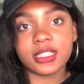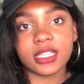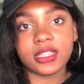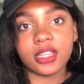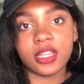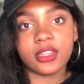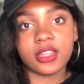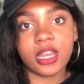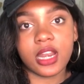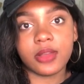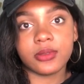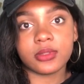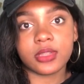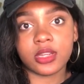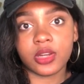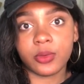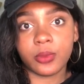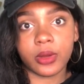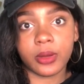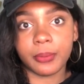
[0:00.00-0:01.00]
they thought that I was
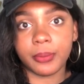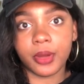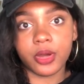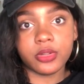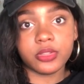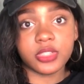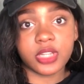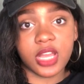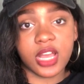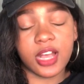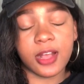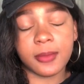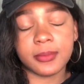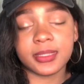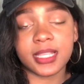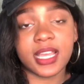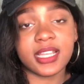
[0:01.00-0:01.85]
gonna work both jobs.